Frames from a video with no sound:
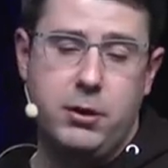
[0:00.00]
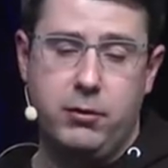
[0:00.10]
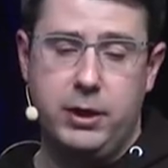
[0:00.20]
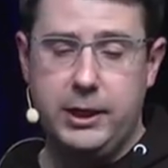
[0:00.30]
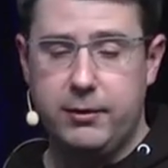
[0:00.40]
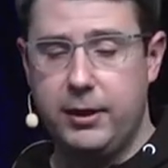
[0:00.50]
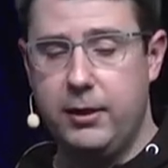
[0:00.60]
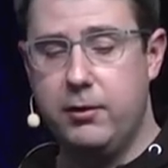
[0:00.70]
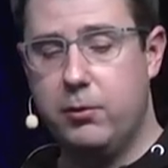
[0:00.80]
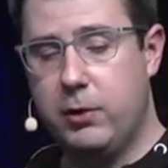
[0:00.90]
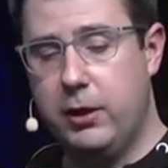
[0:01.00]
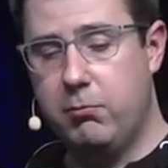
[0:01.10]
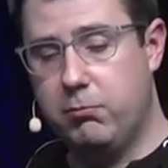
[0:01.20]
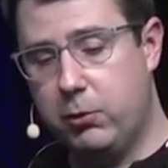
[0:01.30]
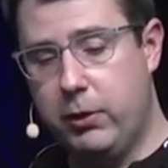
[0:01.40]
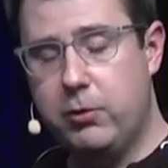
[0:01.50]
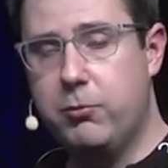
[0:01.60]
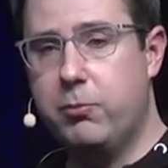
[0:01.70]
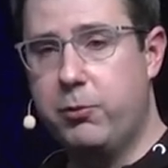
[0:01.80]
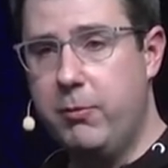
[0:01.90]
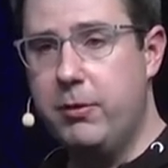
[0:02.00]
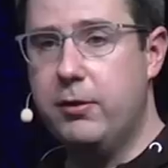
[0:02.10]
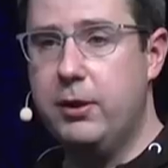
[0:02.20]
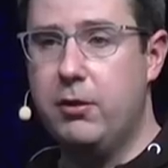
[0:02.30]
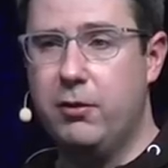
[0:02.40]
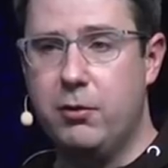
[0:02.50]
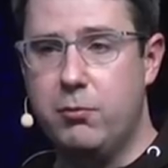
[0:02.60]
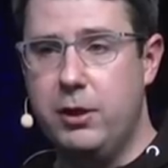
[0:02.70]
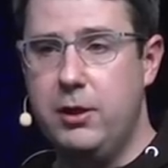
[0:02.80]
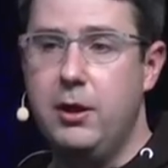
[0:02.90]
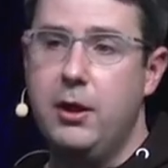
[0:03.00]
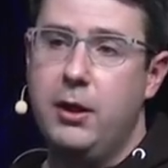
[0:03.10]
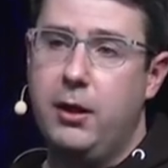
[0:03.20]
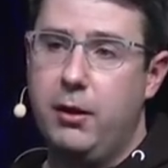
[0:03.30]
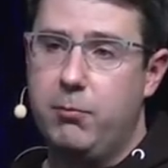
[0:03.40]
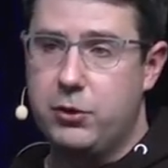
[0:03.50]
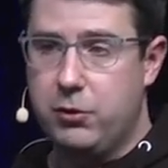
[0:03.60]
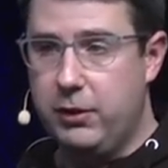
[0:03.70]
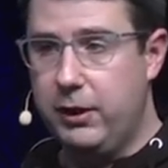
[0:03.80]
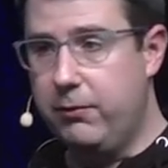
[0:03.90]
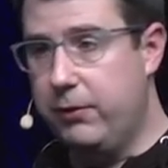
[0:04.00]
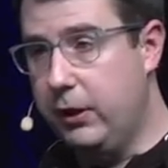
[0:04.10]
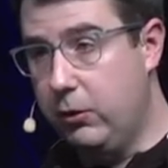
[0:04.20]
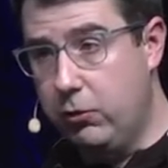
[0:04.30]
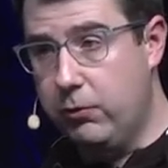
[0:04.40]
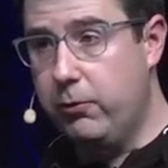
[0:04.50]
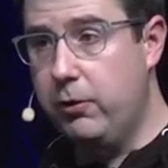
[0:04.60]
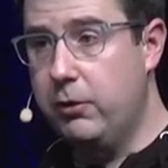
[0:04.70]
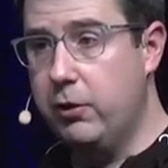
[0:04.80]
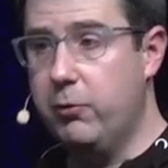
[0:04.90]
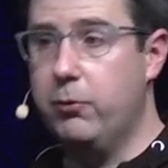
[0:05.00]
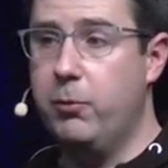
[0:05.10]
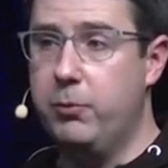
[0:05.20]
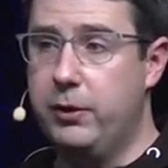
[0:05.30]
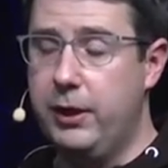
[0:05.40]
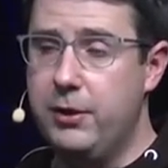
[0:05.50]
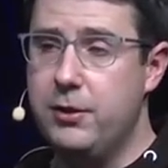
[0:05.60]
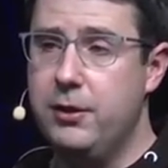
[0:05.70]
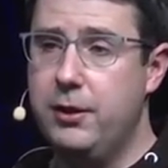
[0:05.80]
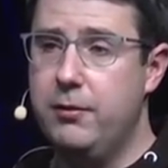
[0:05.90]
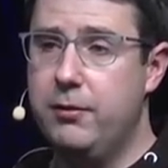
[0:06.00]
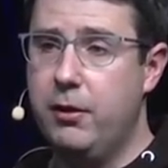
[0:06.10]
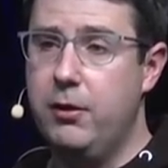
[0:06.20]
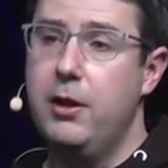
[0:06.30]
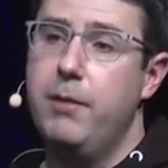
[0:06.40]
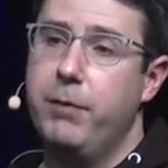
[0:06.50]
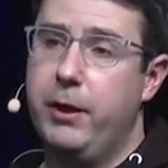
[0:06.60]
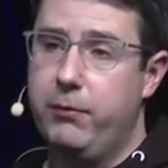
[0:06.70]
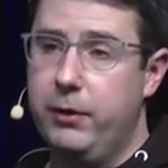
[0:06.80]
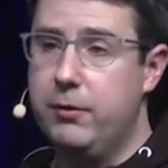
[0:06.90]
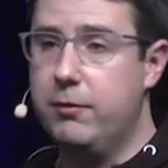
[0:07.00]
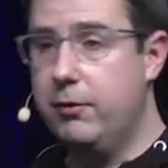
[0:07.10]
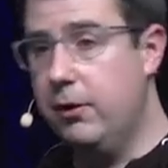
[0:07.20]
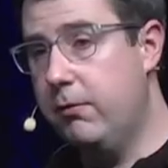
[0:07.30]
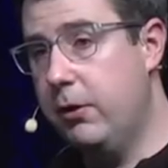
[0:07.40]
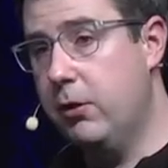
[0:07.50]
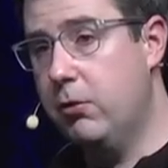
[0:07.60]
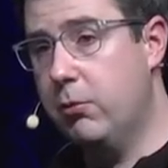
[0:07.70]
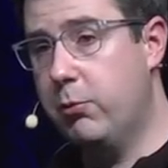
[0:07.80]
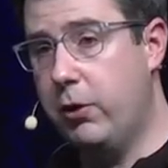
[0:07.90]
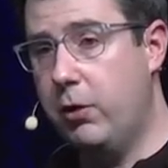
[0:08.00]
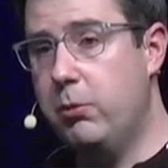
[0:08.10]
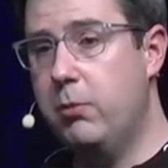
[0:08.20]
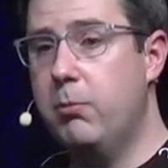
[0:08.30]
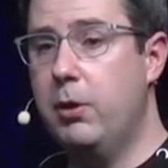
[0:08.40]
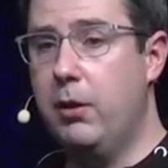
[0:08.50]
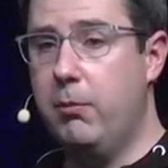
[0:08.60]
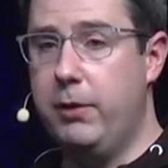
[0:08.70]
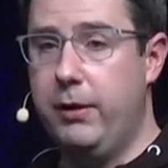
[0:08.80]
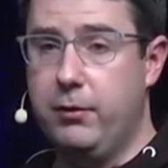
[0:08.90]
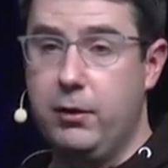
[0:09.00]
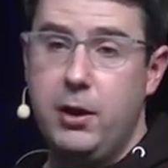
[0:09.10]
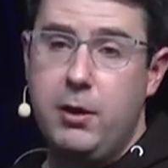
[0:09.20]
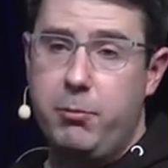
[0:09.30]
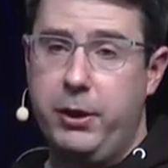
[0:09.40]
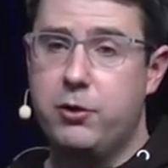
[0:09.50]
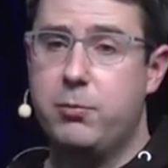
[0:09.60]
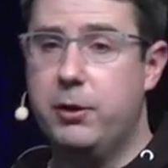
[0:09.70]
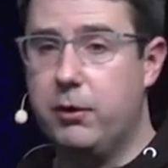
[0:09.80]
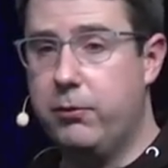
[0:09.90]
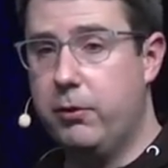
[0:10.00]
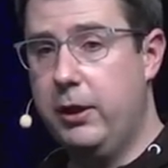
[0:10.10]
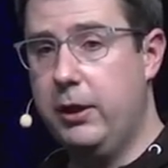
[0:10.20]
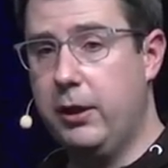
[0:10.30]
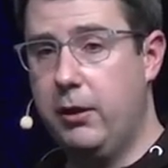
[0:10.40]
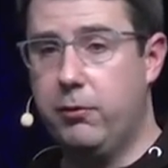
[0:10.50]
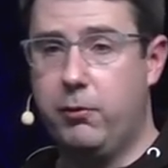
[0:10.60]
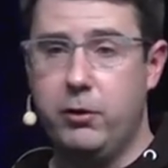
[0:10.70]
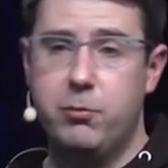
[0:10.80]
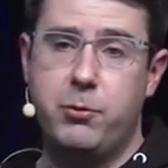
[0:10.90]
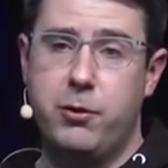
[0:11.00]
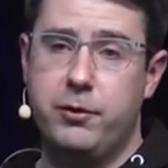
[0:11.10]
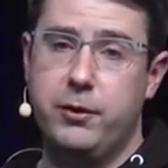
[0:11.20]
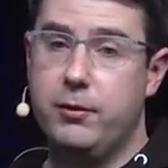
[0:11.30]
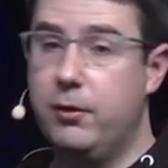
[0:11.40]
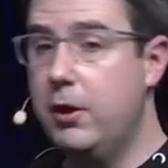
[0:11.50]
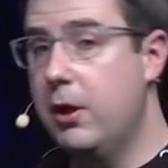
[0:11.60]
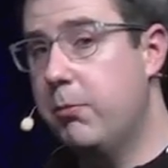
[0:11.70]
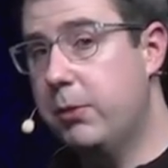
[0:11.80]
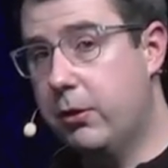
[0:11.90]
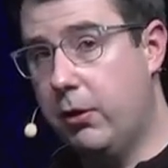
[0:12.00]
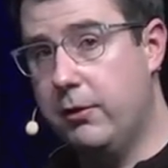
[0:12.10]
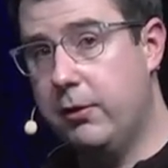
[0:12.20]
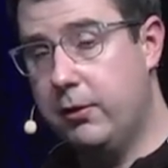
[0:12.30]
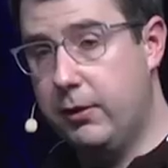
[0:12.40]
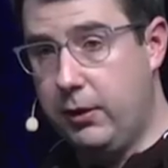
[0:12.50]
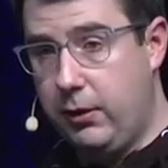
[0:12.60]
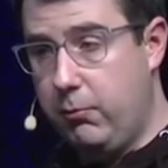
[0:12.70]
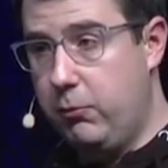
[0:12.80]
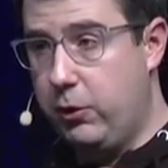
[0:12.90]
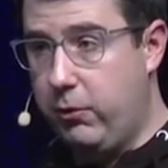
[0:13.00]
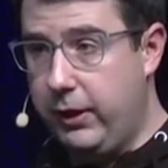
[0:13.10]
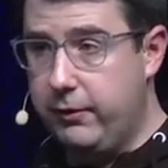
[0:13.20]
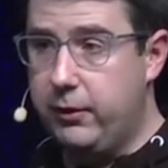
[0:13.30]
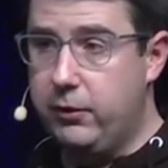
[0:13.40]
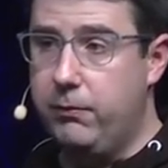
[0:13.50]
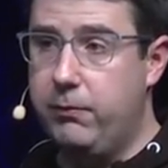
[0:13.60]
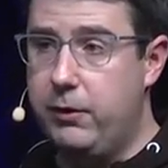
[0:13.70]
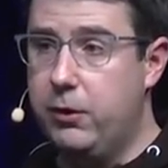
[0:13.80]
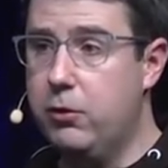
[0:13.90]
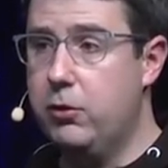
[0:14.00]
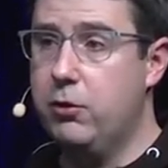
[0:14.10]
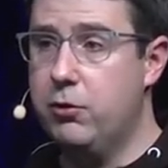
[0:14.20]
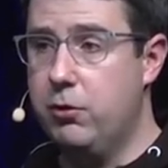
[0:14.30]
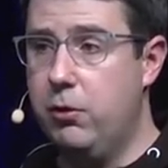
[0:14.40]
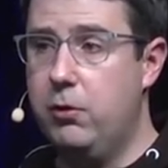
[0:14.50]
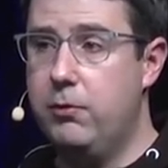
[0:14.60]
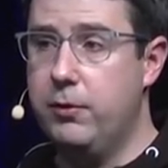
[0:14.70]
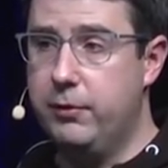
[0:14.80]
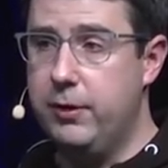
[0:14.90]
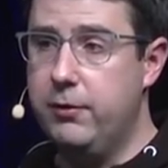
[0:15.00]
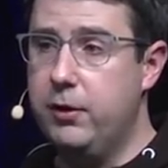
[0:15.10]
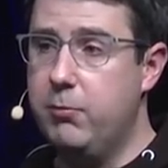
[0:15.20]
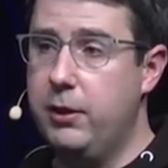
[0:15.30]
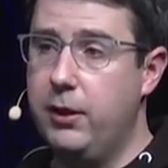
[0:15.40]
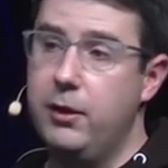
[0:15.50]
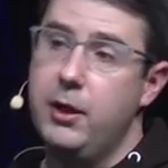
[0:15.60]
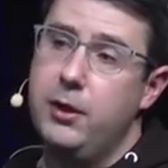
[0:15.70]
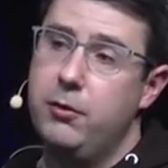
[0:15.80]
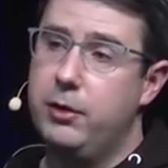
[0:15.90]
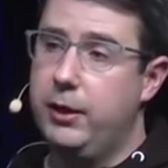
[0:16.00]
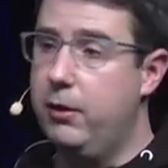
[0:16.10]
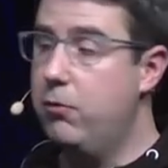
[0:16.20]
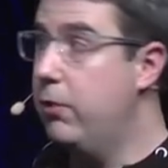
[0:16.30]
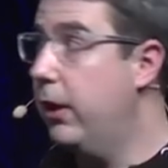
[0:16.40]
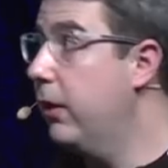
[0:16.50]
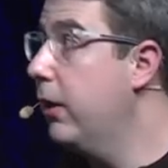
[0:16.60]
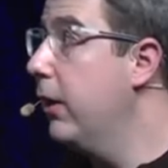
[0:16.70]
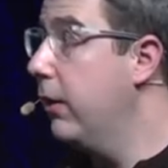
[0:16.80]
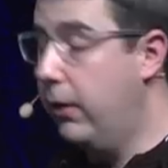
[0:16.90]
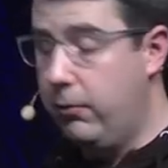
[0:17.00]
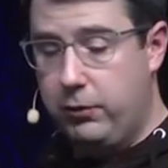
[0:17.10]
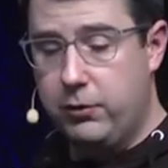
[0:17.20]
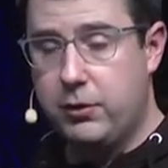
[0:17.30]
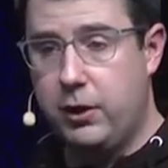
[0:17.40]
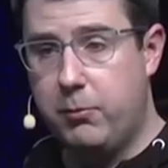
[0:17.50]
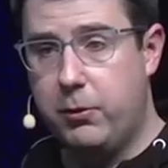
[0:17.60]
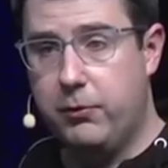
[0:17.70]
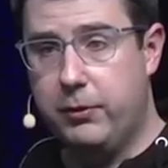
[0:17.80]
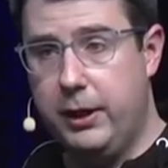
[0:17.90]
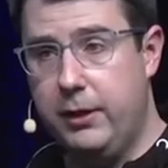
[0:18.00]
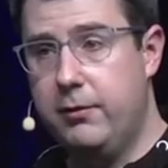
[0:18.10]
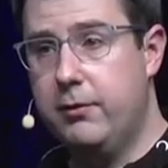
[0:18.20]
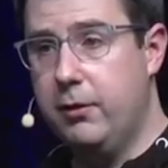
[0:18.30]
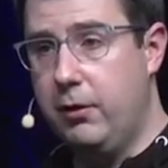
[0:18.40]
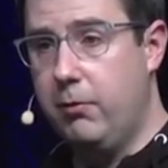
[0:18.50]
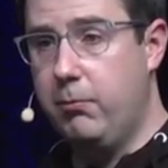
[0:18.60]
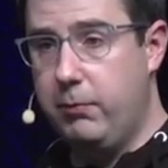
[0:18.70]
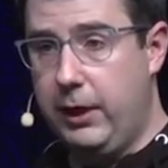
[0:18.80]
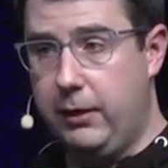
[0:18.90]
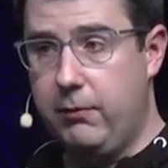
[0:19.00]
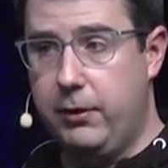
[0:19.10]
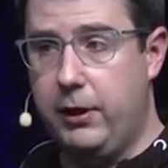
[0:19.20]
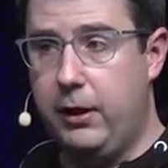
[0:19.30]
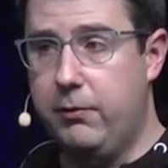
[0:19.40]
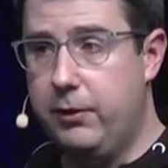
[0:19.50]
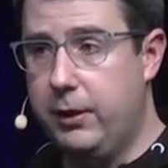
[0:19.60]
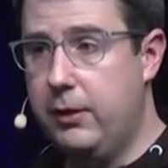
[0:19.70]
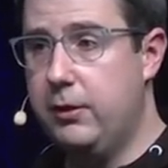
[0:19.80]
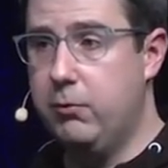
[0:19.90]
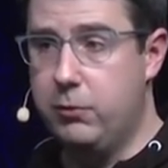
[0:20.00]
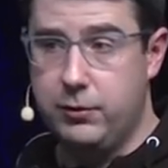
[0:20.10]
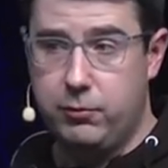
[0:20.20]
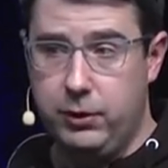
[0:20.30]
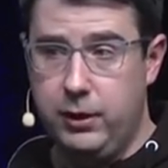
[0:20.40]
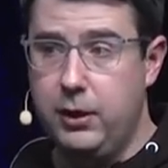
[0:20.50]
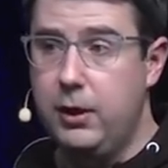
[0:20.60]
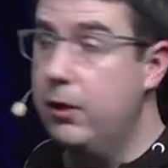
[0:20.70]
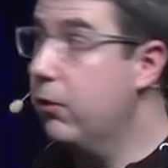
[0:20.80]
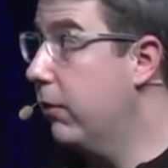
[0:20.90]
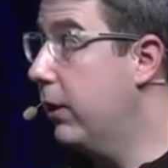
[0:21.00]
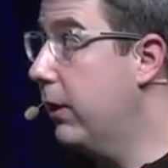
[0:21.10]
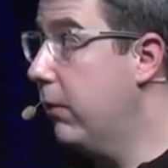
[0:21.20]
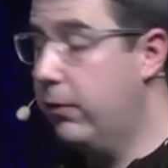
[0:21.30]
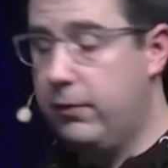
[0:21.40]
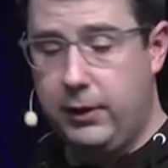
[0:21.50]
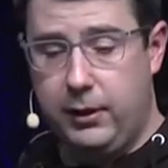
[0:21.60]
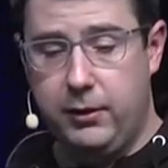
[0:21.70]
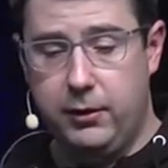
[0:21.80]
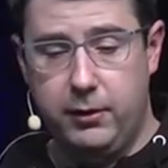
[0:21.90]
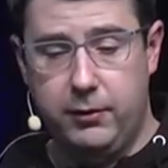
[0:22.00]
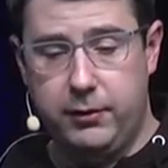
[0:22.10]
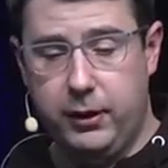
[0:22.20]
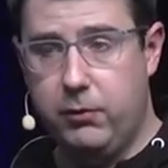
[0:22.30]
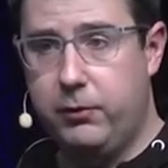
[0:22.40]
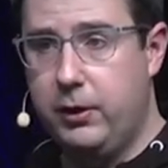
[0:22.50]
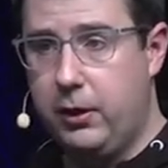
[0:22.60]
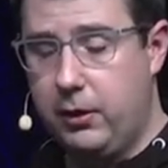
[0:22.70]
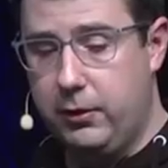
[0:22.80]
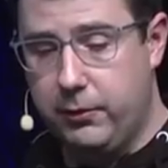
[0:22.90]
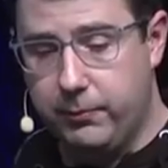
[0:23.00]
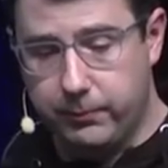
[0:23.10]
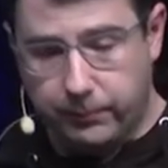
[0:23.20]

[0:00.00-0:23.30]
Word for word: So in this sense, while quantum supremacy does not really um, show anything useful in terms of computation that is done, I think it's still a very good problem um, as a benchmark for any kind of of quantum processor because it um, requires that you have very good control over your system and that you can run um, such a number of gates um, at a very high fidelity, which is really currently, I would say, the, the state of the art.